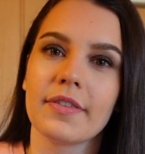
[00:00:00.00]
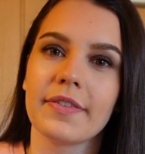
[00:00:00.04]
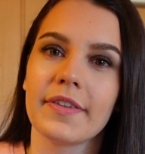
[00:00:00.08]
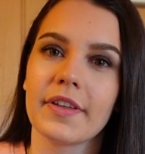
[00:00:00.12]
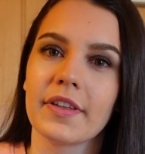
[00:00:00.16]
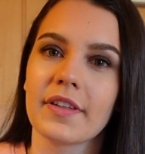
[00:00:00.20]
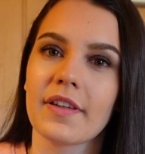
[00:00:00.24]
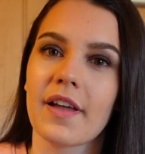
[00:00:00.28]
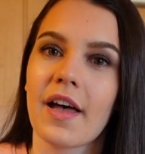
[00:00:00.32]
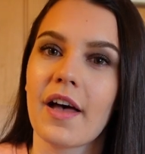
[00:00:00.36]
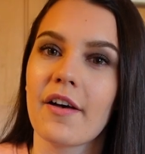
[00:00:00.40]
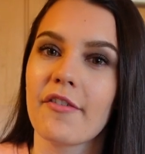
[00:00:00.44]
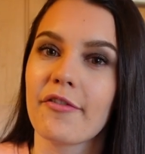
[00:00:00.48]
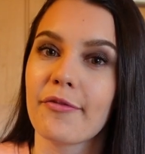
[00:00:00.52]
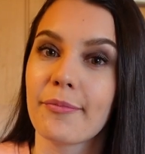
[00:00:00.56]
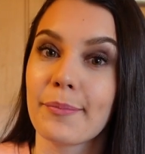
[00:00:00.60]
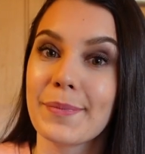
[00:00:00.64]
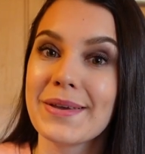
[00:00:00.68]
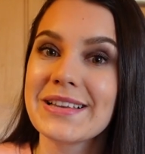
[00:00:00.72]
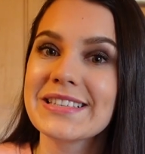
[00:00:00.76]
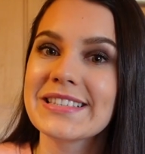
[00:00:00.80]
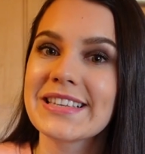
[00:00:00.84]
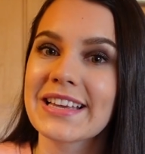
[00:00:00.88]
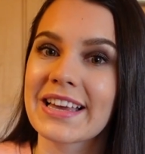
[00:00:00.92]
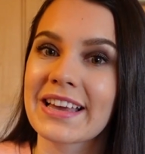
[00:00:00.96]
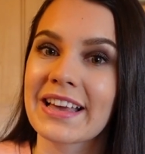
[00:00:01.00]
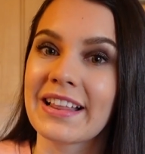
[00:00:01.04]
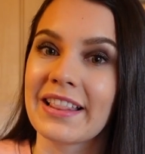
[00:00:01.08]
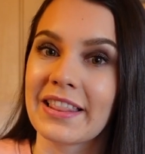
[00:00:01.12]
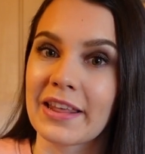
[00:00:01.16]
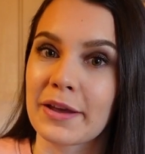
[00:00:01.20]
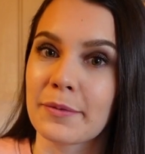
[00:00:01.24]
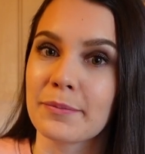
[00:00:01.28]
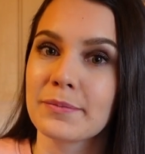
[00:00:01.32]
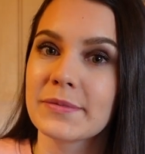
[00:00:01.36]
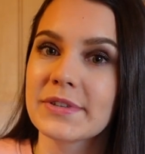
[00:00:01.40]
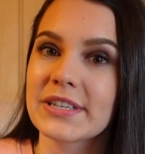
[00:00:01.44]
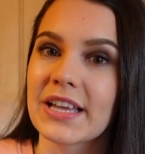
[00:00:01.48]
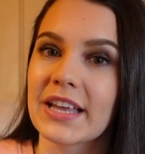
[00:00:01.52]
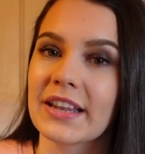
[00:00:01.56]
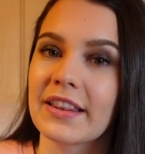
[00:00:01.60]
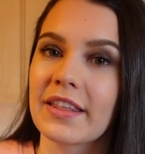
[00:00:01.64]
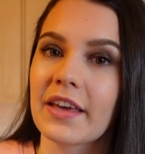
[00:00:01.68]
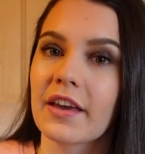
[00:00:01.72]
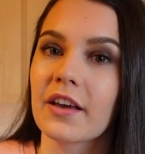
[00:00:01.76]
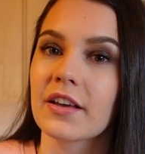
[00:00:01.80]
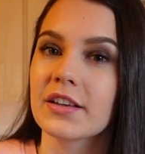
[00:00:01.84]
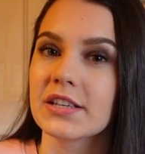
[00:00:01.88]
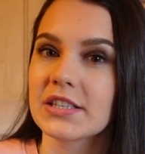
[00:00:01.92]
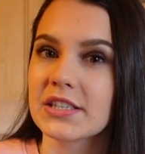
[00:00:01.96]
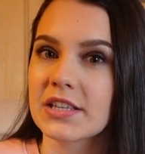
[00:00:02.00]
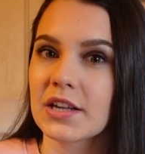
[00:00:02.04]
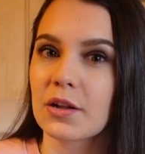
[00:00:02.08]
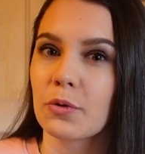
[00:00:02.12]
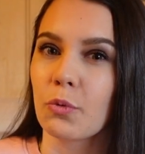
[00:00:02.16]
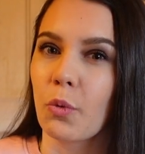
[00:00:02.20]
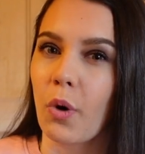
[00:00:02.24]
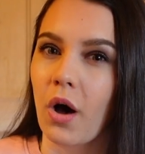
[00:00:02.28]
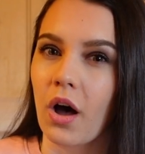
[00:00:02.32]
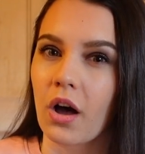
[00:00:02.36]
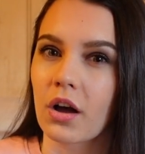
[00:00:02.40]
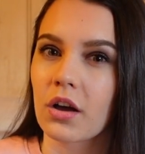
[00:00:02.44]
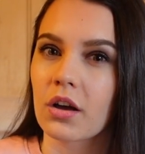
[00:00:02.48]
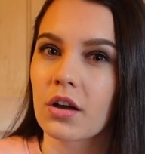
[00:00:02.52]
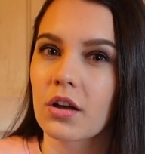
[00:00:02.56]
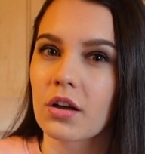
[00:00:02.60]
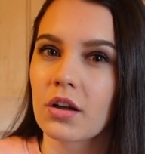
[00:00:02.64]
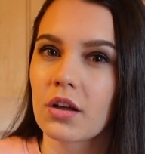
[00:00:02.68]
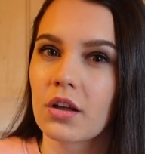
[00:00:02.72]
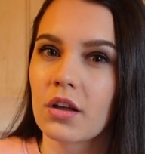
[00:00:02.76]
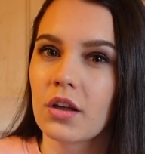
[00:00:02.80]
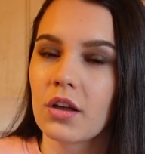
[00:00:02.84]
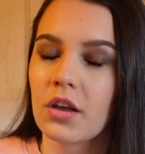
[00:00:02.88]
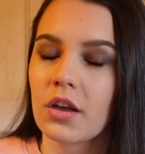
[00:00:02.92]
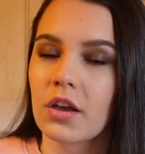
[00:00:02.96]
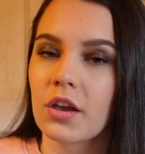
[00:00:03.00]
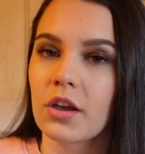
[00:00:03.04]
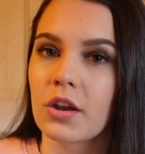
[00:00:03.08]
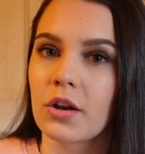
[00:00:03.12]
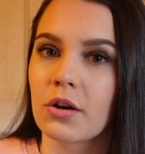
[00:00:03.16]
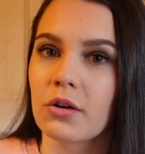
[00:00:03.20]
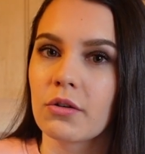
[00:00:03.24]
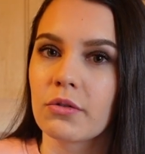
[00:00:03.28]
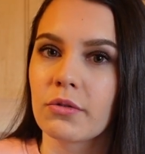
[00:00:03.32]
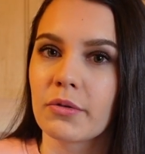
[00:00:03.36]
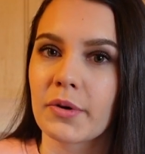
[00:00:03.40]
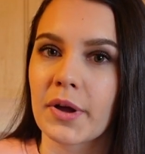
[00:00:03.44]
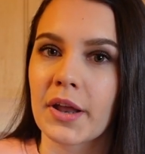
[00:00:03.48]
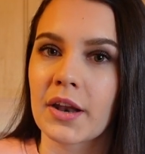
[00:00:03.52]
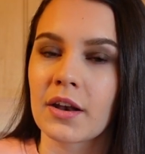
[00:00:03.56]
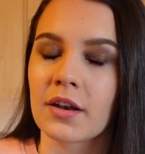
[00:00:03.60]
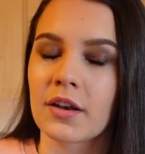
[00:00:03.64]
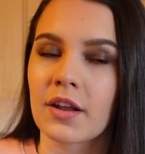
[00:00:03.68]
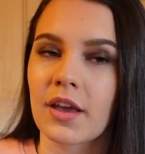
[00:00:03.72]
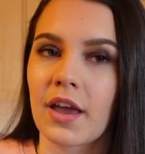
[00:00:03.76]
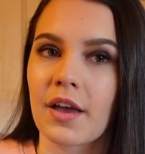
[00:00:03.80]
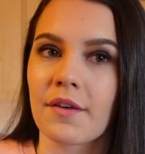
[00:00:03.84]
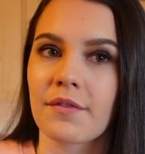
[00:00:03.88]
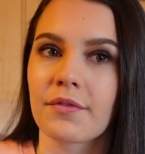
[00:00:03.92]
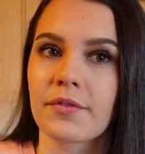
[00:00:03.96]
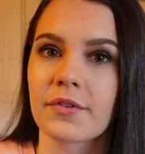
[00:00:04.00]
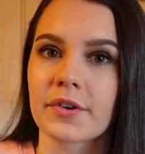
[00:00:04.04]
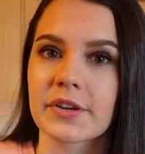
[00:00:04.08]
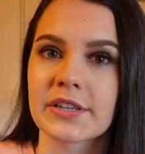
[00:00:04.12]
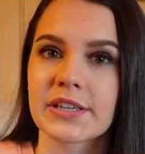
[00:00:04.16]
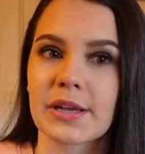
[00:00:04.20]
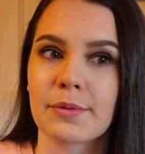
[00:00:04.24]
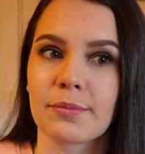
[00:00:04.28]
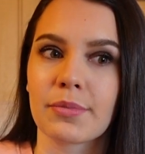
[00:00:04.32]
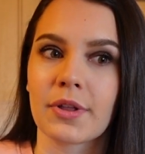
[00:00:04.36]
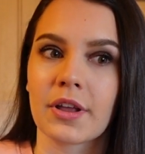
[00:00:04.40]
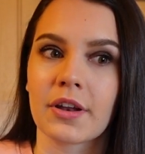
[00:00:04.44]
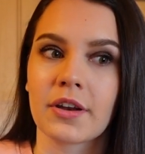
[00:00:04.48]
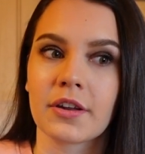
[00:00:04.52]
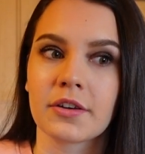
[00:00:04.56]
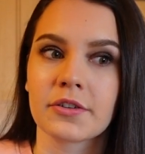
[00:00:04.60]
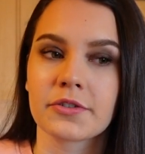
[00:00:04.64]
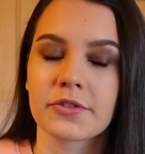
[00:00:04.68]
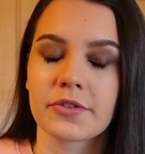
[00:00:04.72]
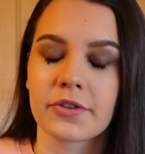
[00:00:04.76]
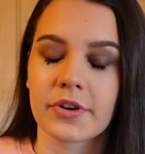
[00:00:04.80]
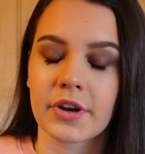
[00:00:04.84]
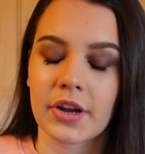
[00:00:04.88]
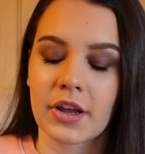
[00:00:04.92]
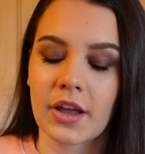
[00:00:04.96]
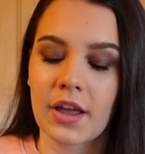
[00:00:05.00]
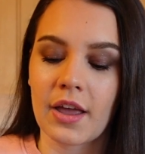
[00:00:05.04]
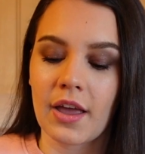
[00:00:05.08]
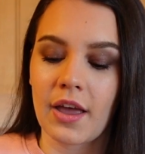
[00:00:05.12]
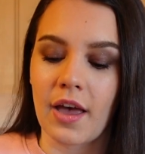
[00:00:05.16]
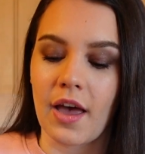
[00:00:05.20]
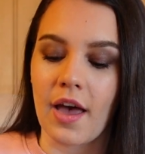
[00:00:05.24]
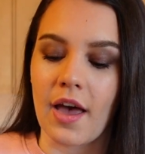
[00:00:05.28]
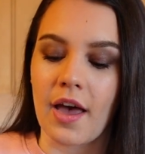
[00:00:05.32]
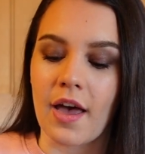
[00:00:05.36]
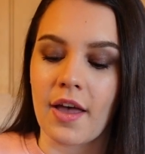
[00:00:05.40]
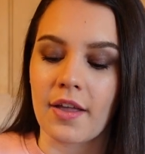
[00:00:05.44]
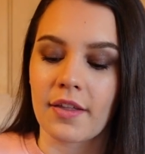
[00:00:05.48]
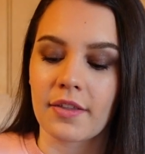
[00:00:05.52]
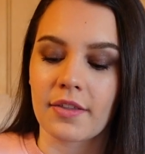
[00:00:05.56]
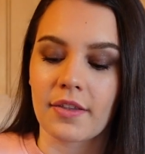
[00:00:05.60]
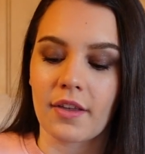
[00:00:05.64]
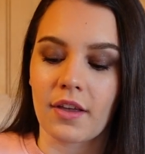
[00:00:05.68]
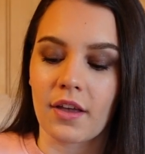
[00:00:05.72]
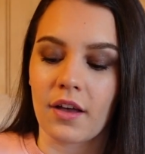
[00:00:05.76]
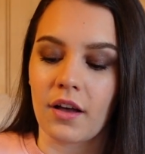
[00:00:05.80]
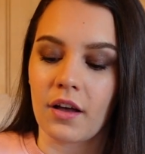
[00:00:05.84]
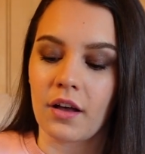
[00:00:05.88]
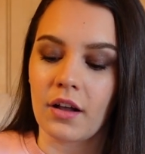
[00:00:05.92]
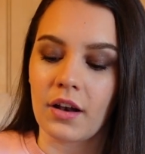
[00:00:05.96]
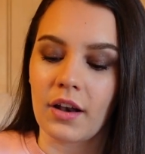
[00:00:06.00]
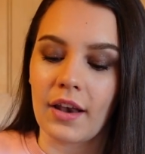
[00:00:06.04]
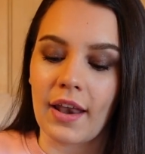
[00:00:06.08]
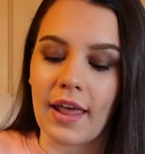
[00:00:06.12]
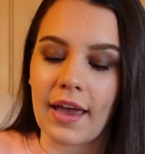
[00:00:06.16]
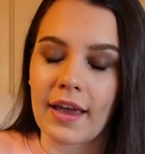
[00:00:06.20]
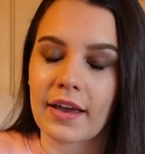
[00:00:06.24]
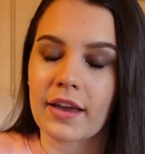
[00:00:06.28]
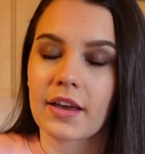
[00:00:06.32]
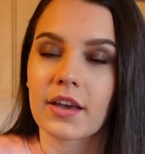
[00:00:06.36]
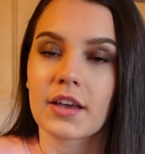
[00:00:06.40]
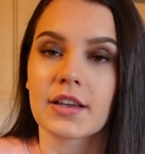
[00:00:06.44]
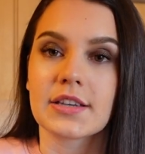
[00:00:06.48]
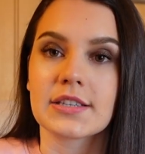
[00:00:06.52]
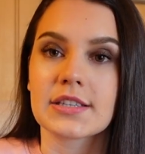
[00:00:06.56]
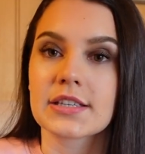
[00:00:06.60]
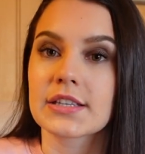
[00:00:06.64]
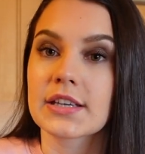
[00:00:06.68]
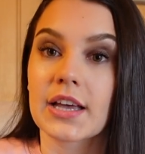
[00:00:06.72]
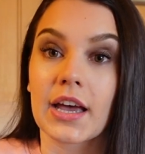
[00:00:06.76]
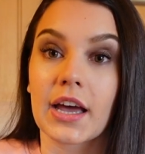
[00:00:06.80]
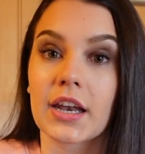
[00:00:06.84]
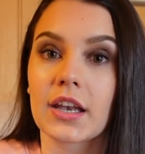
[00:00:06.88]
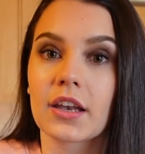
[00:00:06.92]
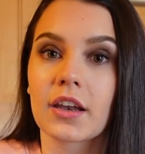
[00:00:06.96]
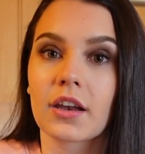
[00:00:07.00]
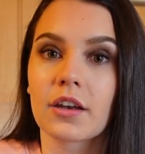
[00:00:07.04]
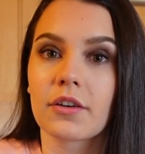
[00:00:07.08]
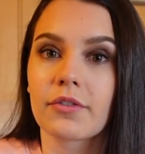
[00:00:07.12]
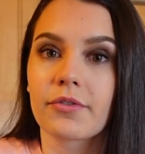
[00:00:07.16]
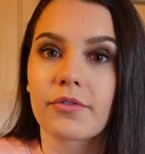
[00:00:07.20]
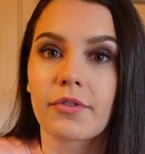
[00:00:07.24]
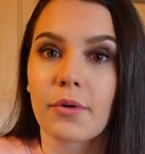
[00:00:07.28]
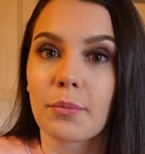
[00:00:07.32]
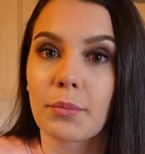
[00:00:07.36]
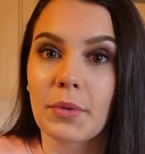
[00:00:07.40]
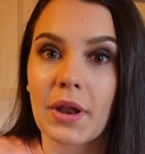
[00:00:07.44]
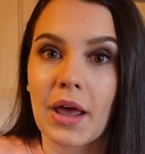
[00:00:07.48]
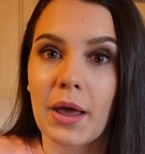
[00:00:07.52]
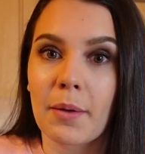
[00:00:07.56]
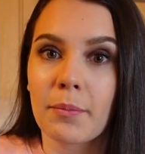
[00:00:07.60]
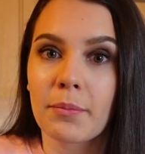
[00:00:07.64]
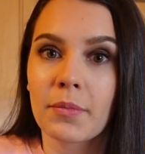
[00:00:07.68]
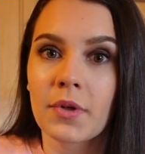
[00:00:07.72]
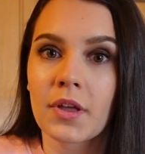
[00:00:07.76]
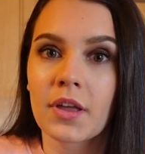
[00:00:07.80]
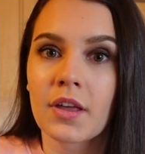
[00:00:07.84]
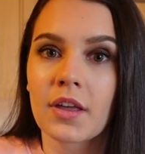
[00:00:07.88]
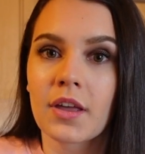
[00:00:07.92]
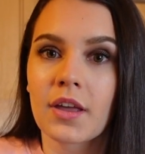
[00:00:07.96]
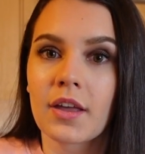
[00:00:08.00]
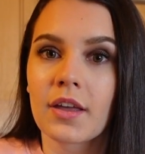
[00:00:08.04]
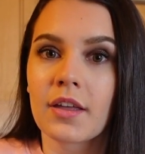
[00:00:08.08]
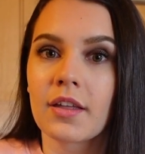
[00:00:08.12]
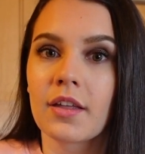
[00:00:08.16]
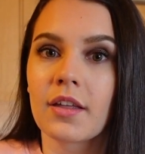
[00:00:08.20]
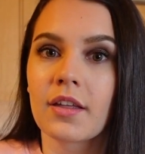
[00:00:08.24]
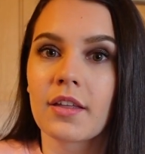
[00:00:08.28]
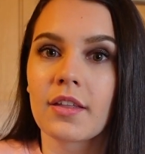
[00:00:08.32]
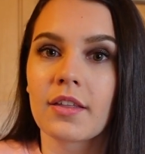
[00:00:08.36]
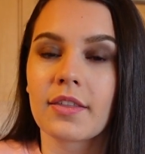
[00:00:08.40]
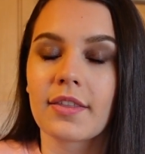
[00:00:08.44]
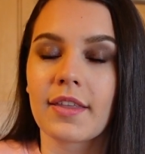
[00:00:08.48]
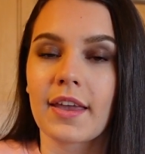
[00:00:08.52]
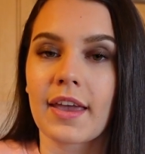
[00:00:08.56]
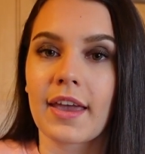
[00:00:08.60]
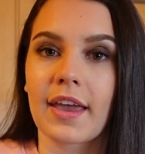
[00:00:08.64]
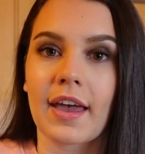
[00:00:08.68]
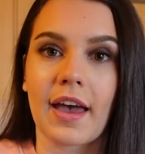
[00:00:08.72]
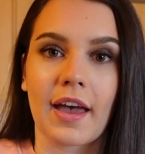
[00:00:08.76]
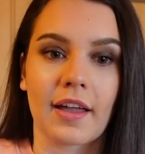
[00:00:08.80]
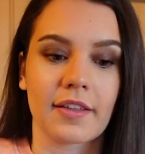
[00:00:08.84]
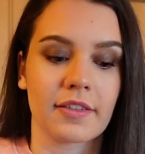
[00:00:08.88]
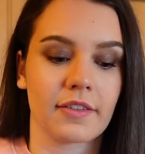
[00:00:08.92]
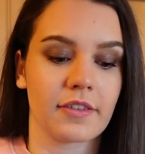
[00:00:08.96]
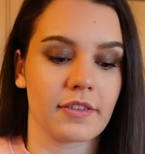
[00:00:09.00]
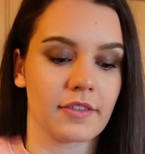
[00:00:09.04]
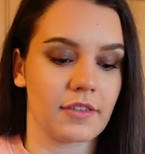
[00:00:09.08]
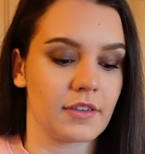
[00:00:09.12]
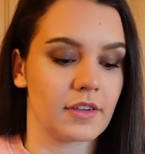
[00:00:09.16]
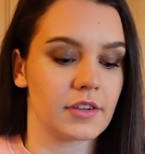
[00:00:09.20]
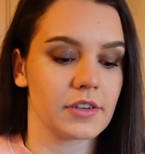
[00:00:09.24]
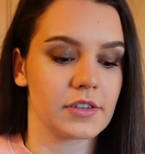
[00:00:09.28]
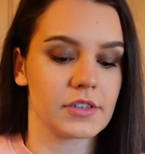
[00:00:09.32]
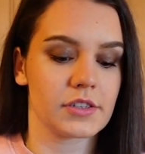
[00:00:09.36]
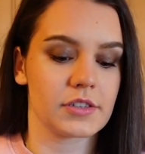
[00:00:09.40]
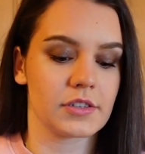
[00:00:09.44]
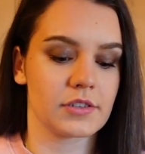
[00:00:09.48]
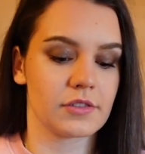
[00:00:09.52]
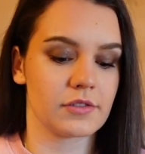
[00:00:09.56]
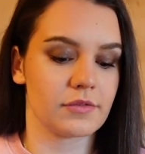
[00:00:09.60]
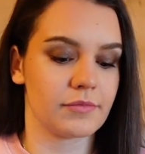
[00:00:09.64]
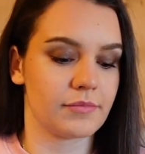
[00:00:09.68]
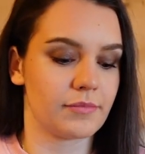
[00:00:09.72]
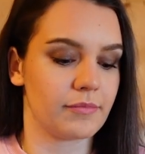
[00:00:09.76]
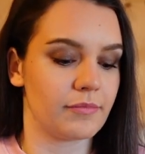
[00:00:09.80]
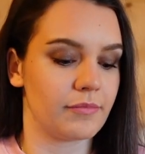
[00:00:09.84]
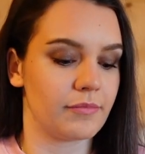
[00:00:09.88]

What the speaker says: that have missing limbs and they can still walk. You know, when they have, for example, an injury and a leg is cut from them, they get this